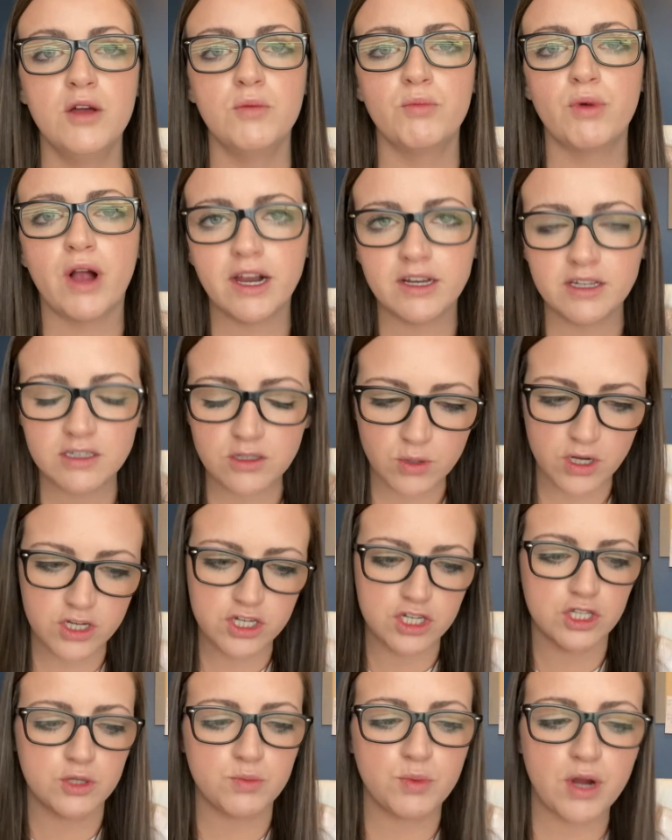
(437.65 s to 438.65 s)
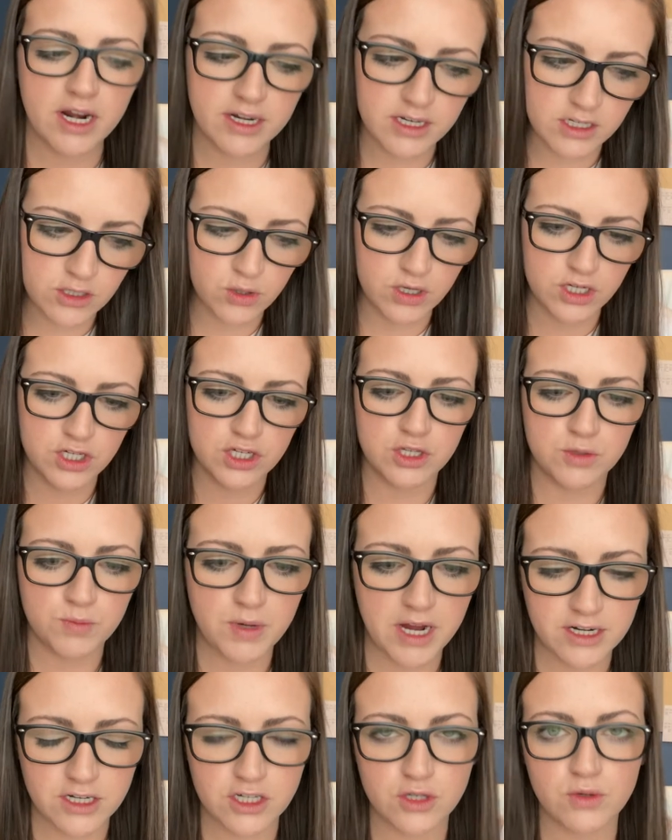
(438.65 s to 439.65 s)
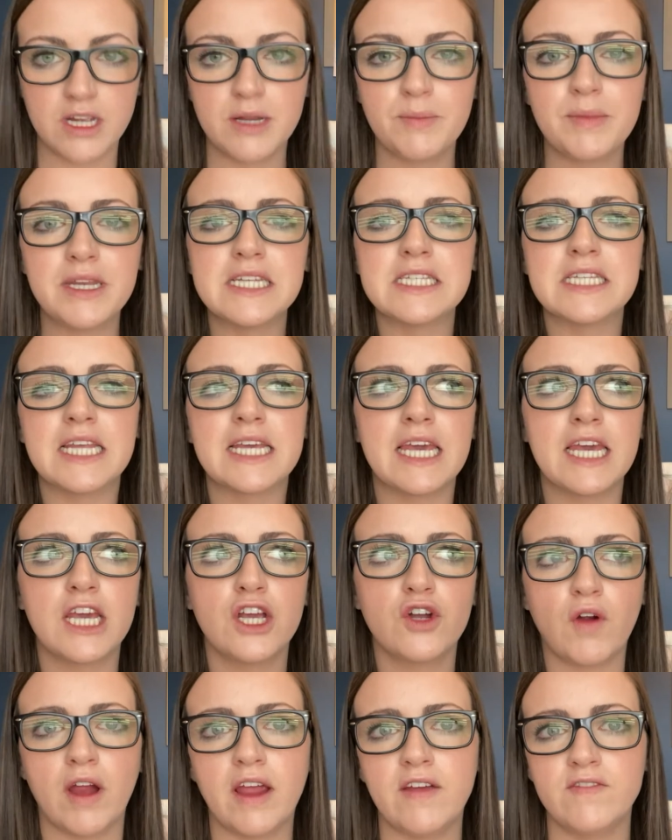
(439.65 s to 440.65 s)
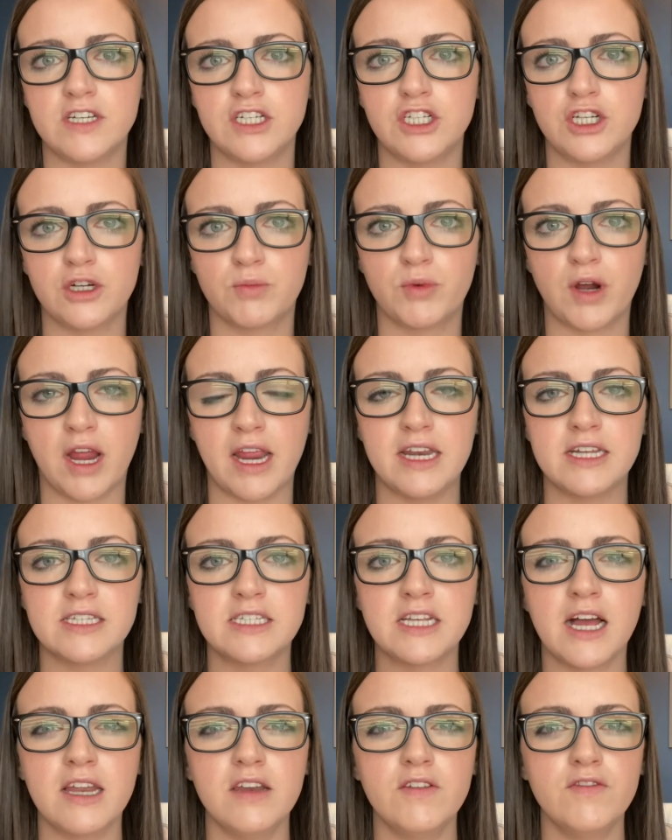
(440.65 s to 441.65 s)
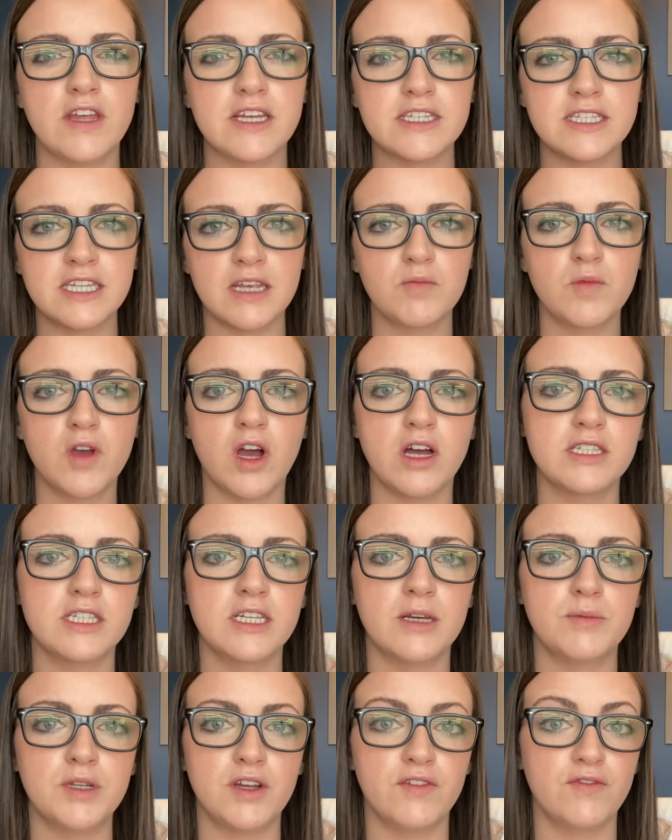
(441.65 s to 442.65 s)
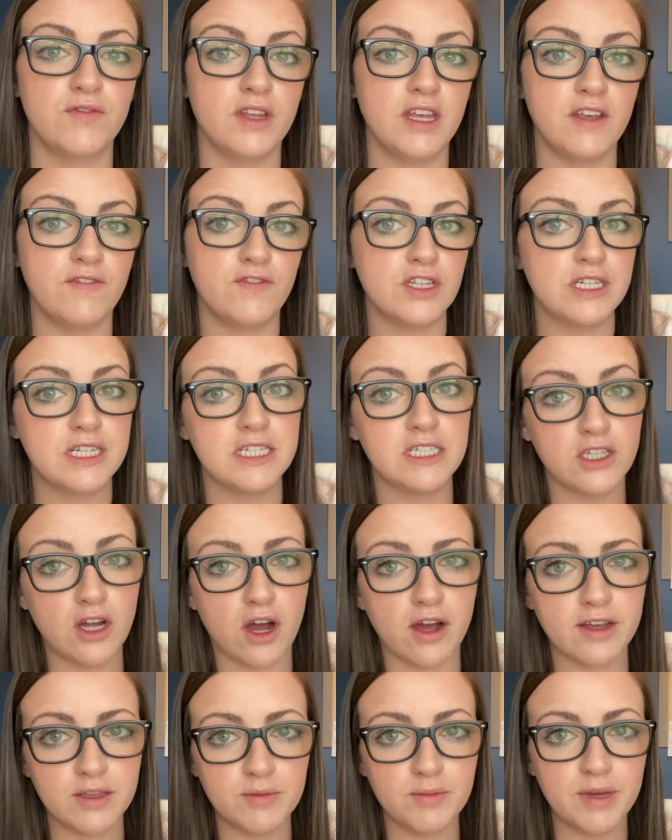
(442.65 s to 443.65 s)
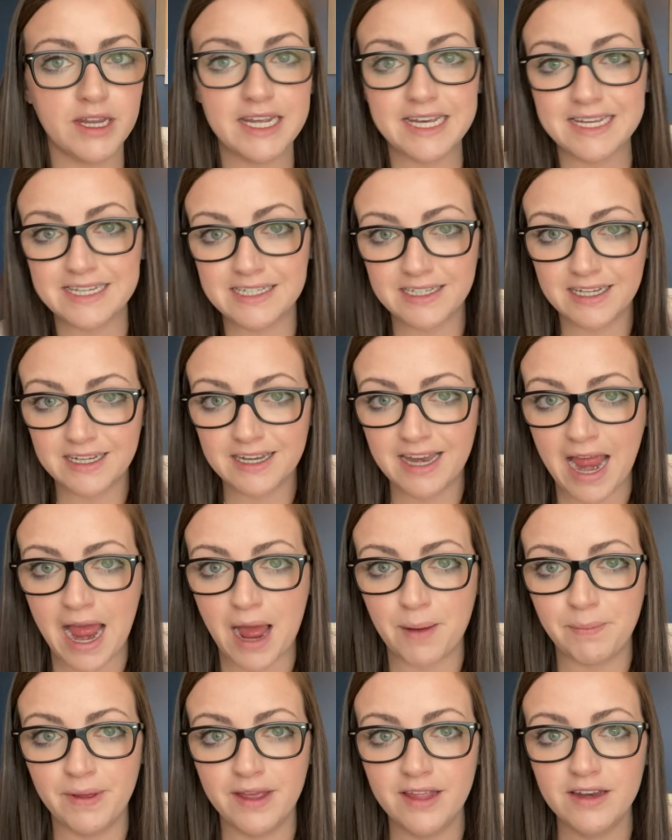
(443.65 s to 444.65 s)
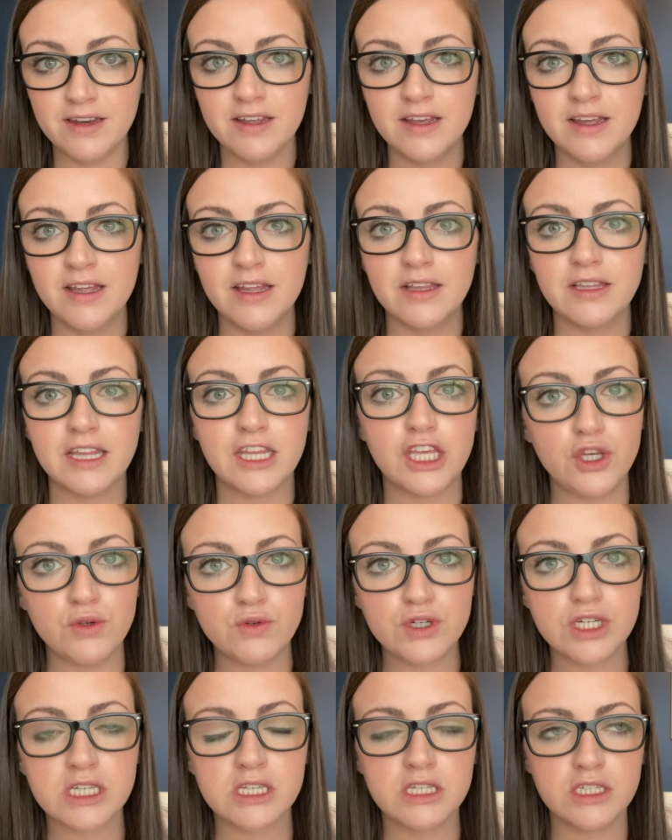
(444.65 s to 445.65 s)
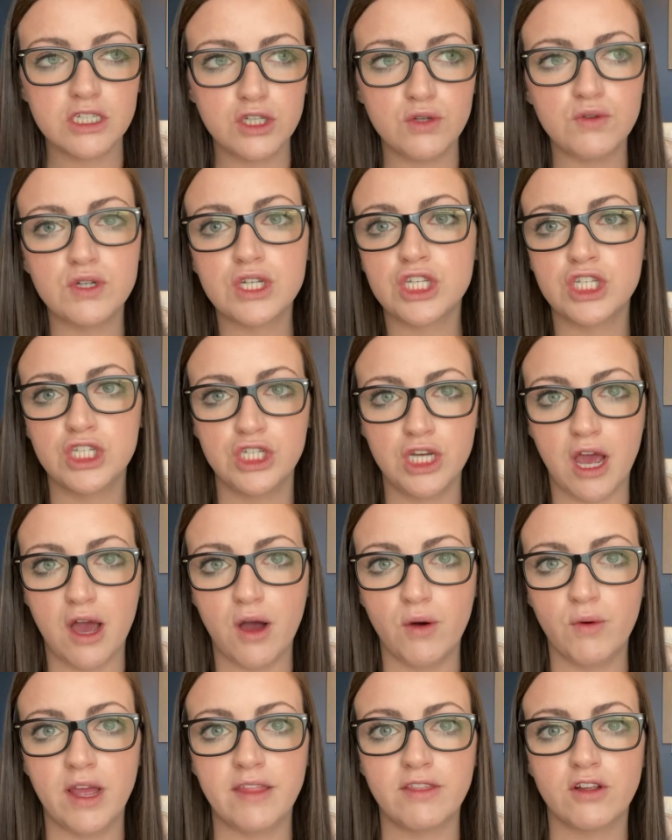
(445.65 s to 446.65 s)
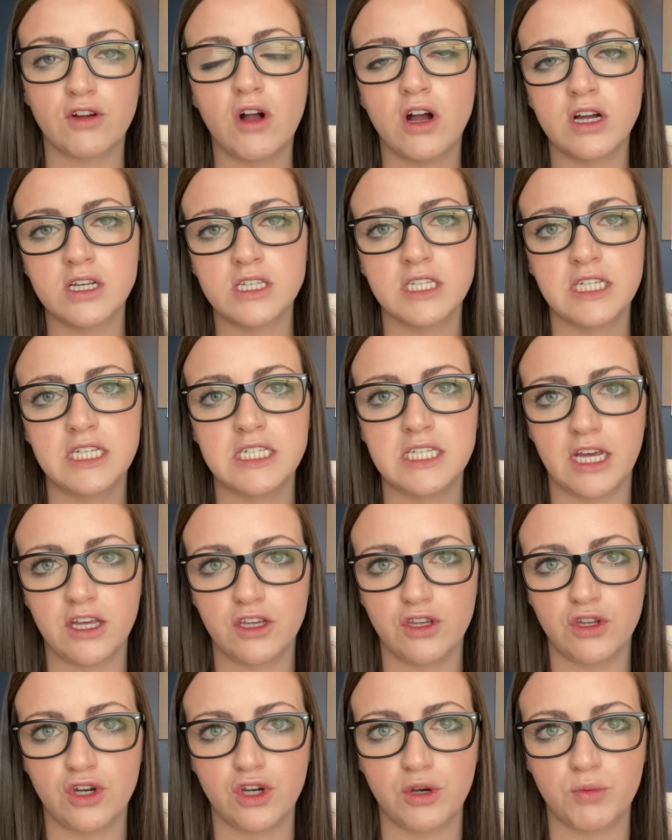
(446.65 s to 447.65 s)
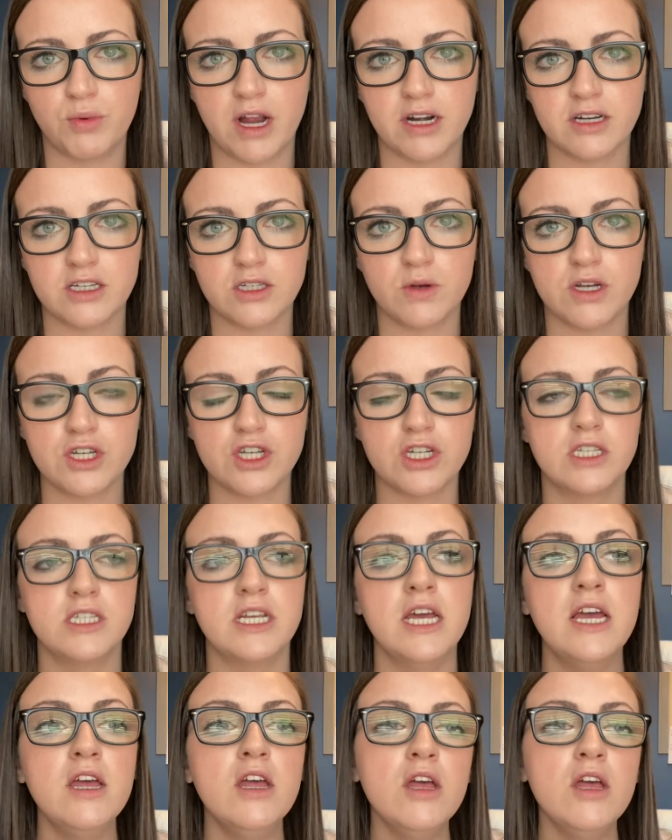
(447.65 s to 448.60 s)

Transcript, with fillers: practice questions, practice questions, practice. I mean, it's like engraved into your brain. It's kind of that same concept of if you didn't document it, it didn't happen. Like you just you just know and they're constantly telling you to do practice questions.